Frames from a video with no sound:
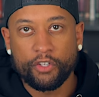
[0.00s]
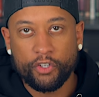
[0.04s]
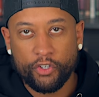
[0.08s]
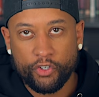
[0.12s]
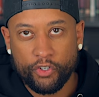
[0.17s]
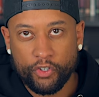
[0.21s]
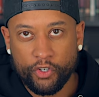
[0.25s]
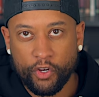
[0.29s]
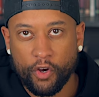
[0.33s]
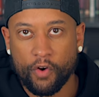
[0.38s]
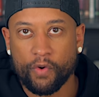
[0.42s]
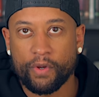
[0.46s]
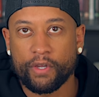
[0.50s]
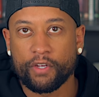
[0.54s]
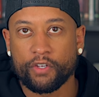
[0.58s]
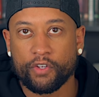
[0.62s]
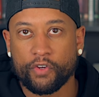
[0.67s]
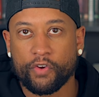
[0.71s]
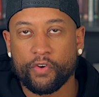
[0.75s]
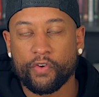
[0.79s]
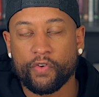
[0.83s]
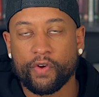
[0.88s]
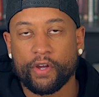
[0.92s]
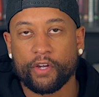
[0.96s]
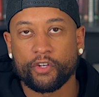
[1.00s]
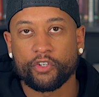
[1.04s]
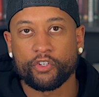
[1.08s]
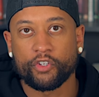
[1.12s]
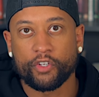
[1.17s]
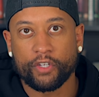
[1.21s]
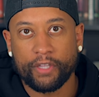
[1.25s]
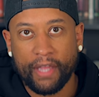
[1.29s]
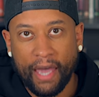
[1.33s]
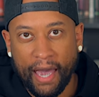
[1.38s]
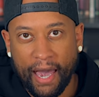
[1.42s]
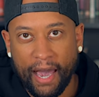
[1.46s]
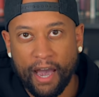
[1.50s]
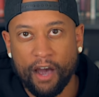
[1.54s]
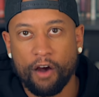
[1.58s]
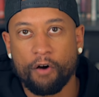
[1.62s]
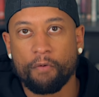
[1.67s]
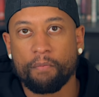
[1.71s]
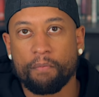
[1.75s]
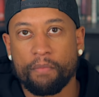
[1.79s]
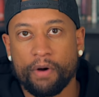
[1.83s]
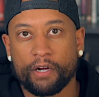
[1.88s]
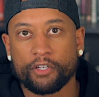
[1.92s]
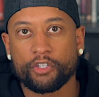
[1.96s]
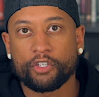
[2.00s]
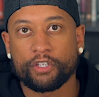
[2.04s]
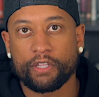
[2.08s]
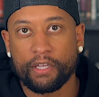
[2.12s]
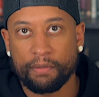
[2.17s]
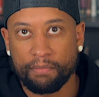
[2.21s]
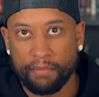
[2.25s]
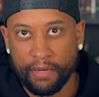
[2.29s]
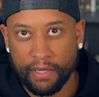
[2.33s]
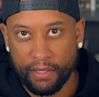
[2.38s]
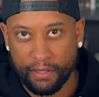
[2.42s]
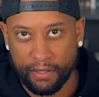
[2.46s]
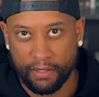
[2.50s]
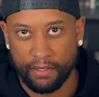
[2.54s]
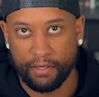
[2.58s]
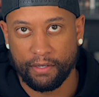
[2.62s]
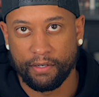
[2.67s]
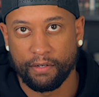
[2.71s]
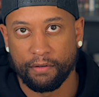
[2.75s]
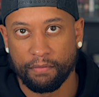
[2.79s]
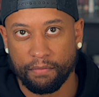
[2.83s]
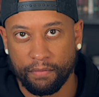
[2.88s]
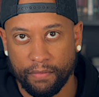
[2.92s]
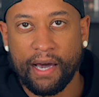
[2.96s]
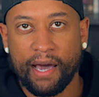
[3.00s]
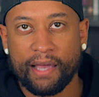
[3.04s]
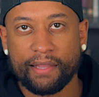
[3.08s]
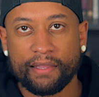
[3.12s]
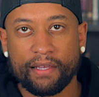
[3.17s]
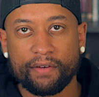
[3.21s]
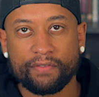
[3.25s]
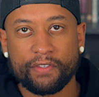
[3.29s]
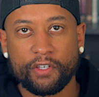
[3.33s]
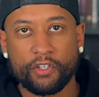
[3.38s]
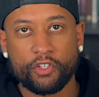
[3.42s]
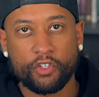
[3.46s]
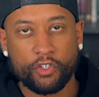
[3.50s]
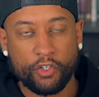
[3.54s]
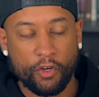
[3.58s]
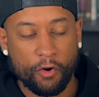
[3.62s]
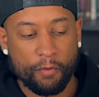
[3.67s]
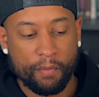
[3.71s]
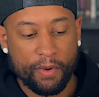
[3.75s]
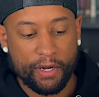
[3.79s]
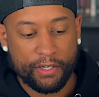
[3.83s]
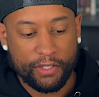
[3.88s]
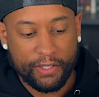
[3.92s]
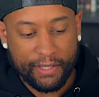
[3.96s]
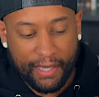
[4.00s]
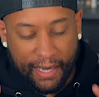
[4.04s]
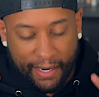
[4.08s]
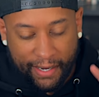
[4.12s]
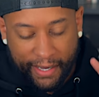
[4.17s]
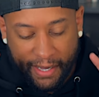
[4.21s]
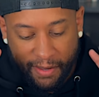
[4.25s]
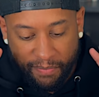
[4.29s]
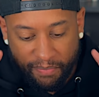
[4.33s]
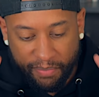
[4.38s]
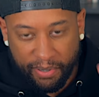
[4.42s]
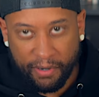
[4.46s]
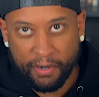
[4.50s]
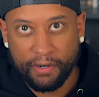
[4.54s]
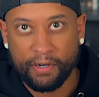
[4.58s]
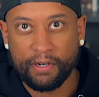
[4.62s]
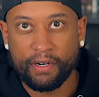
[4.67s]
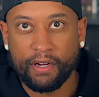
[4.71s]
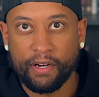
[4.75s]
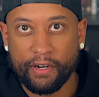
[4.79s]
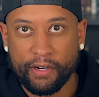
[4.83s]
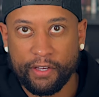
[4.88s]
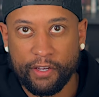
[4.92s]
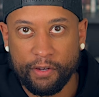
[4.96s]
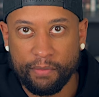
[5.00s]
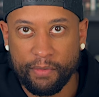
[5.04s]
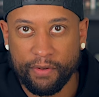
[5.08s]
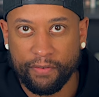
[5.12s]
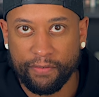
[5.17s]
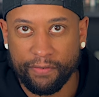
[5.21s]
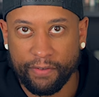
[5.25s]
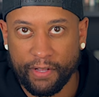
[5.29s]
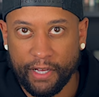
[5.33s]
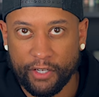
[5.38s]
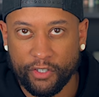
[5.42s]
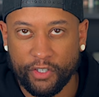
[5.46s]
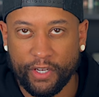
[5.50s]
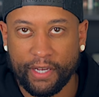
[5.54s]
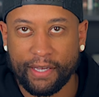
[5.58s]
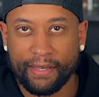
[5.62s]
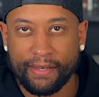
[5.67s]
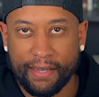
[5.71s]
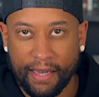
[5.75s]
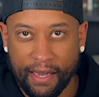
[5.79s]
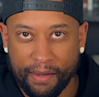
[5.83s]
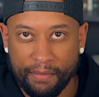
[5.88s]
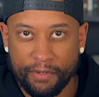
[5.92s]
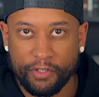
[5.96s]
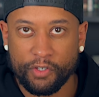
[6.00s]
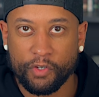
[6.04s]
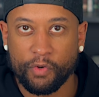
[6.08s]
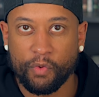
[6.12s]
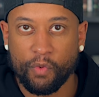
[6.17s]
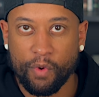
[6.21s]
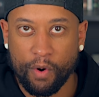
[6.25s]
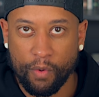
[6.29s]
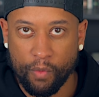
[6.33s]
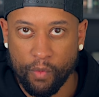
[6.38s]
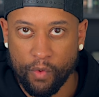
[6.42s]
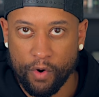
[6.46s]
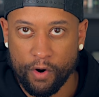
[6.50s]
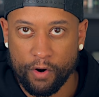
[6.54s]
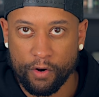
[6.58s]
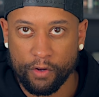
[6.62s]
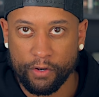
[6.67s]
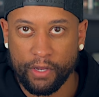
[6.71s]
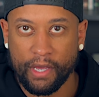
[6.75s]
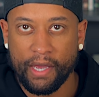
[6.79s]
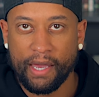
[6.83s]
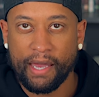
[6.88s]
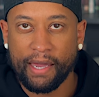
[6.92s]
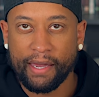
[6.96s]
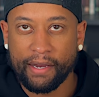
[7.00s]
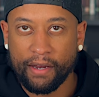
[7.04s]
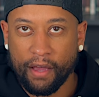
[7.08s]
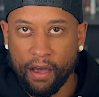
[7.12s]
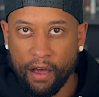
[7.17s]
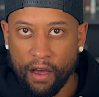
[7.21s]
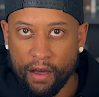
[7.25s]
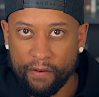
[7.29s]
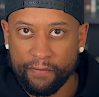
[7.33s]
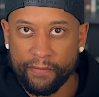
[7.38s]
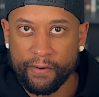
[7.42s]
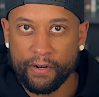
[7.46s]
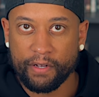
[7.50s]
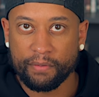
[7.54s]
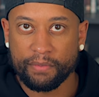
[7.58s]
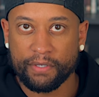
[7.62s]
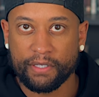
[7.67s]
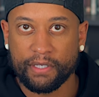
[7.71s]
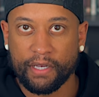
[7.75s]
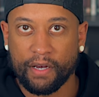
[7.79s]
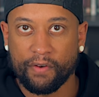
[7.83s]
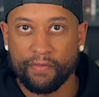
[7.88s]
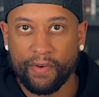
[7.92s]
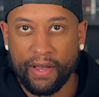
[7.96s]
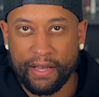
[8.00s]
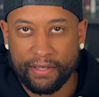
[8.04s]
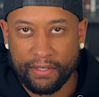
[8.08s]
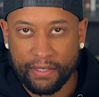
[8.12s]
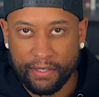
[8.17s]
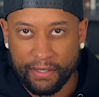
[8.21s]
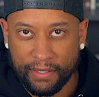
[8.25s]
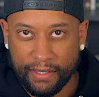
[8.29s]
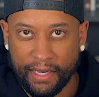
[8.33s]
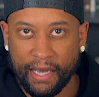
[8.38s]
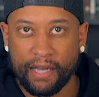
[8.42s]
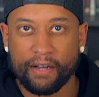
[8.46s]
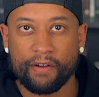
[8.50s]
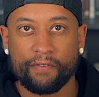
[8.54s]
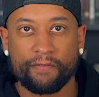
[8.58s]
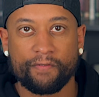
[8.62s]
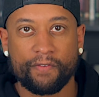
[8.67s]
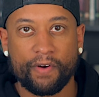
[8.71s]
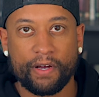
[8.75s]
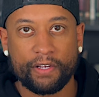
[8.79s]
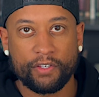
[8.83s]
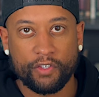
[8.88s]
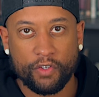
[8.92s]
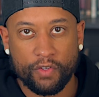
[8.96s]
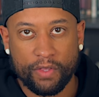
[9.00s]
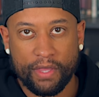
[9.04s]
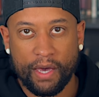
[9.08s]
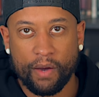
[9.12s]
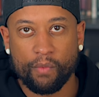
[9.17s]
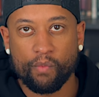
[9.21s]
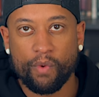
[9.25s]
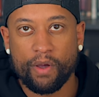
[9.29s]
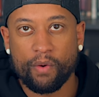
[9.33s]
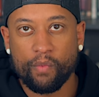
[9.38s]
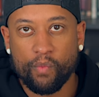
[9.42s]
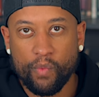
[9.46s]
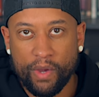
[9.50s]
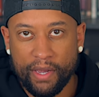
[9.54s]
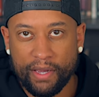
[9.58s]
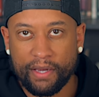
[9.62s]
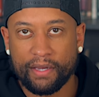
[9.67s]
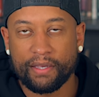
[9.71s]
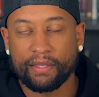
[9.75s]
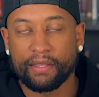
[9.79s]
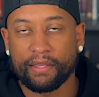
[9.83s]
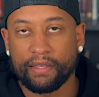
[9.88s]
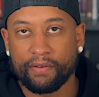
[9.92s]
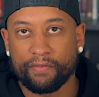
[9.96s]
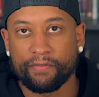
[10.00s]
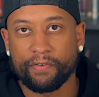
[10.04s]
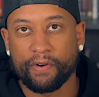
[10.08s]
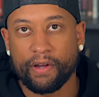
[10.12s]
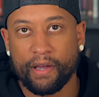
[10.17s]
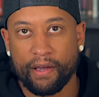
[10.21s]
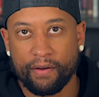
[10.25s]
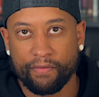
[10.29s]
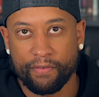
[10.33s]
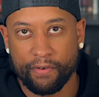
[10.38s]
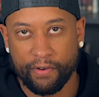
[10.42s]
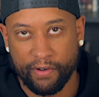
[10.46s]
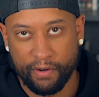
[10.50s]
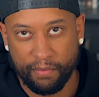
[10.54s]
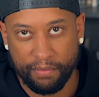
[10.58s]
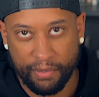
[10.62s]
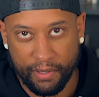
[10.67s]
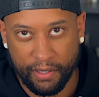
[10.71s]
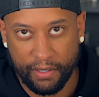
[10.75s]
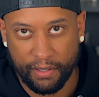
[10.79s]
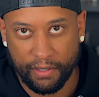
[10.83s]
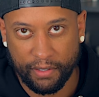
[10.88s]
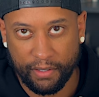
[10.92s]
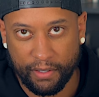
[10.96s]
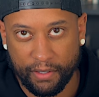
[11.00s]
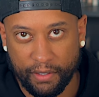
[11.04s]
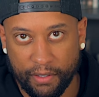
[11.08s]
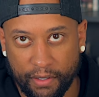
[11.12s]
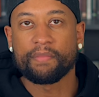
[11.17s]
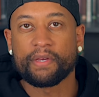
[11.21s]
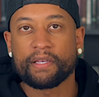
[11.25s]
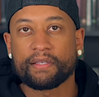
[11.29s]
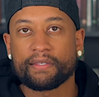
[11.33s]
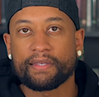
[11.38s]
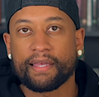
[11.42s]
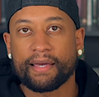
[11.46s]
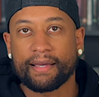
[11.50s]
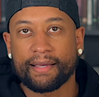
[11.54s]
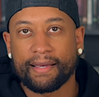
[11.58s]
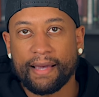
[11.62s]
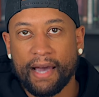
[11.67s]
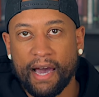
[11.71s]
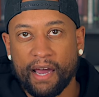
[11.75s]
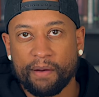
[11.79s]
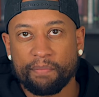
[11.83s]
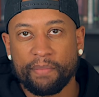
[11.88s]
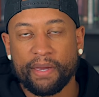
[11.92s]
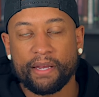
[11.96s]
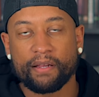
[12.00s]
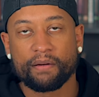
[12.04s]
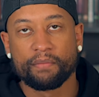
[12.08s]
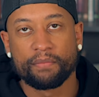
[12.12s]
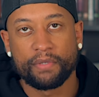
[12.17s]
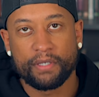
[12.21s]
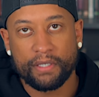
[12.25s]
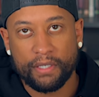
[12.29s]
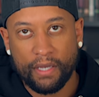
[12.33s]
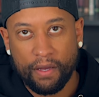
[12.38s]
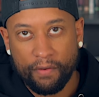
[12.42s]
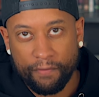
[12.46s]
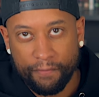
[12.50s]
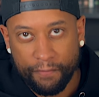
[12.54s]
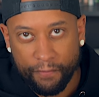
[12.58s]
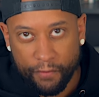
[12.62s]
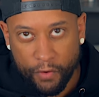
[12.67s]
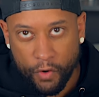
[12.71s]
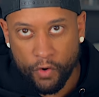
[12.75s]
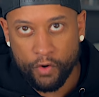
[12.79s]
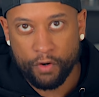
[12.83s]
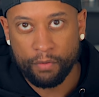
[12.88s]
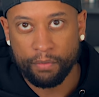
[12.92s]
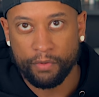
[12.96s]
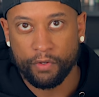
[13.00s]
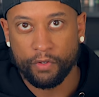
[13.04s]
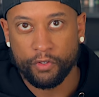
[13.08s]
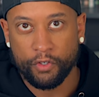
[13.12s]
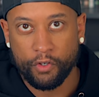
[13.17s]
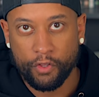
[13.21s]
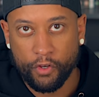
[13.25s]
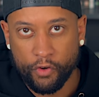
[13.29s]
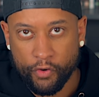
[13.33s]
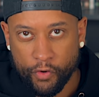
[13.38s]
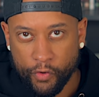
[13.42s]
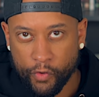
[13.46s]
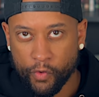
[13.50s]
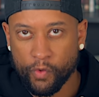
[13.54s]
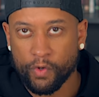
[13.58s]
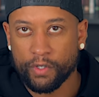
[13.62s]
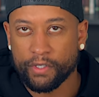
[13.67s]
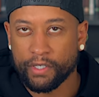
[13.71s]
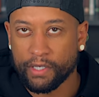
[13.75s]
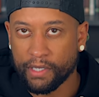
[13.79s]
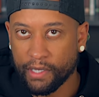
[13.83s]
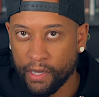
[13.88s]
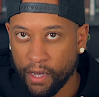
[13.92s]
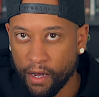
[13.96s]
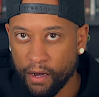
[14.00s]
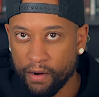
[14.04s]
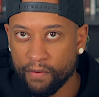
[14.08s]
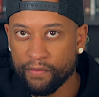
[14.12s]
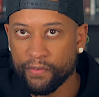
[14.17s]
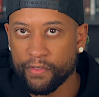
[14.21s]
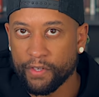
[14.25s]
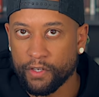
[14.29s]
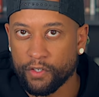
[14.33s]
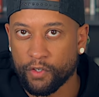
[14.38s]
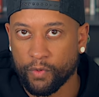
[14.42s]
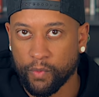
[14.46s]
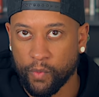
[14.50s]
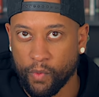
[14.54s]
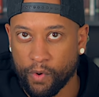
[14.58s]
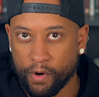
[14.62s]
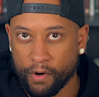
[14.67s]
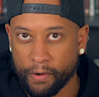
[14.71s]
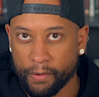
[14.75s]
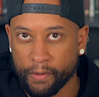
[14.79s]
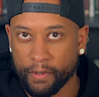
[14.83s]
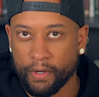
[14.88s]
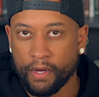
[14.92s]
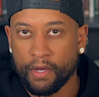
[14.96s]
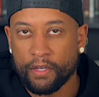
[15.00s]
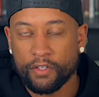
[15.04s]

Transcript: to show his creation how much they mean to him. God loved us so much that he put on human flesh and came into our world and offered himself as a sacrifice sacrifice so that way we could live forever in peace. It means that God made himself vulnerable to the cruelty of this world